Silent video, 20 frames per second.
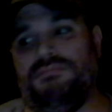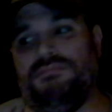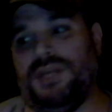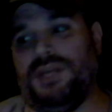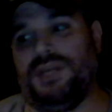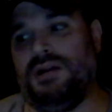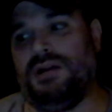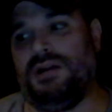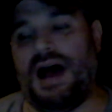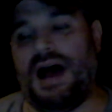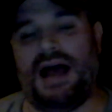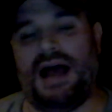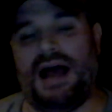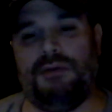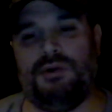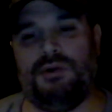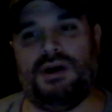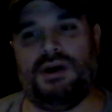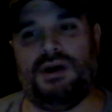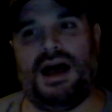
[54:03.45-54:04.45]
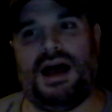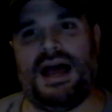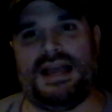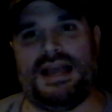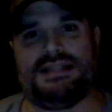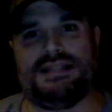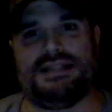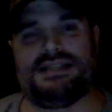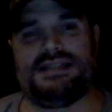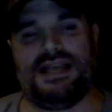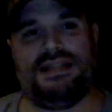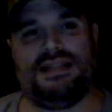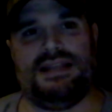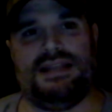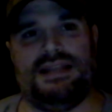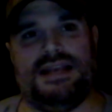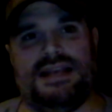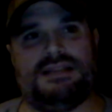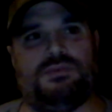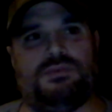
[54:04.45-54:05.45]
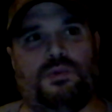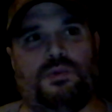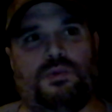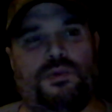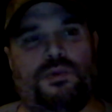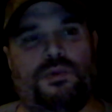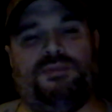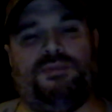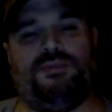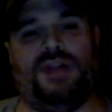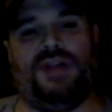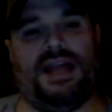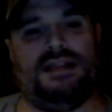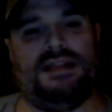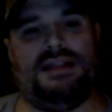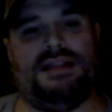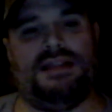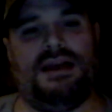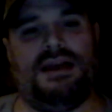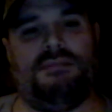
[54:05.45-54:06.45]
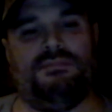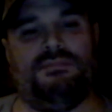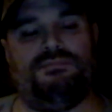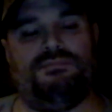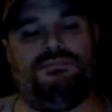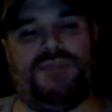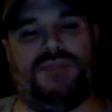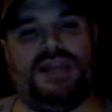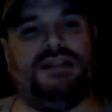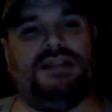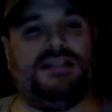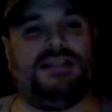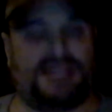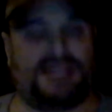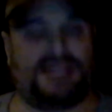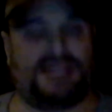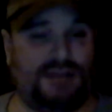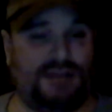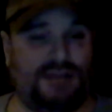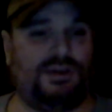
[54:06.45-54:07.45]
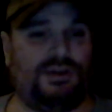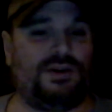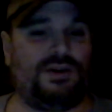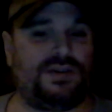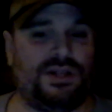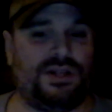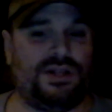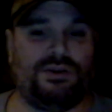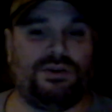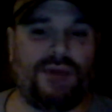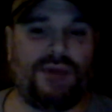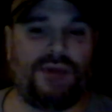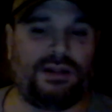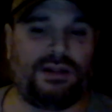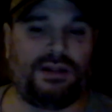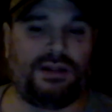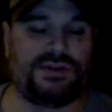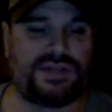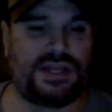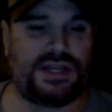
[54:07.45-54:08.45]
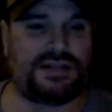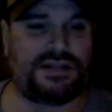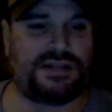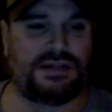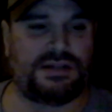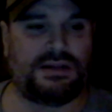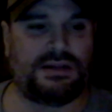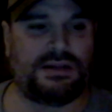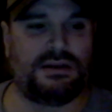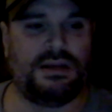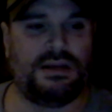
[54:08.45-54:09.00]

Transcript: you know, I had said this when we played them, being the Steelers in the regular season.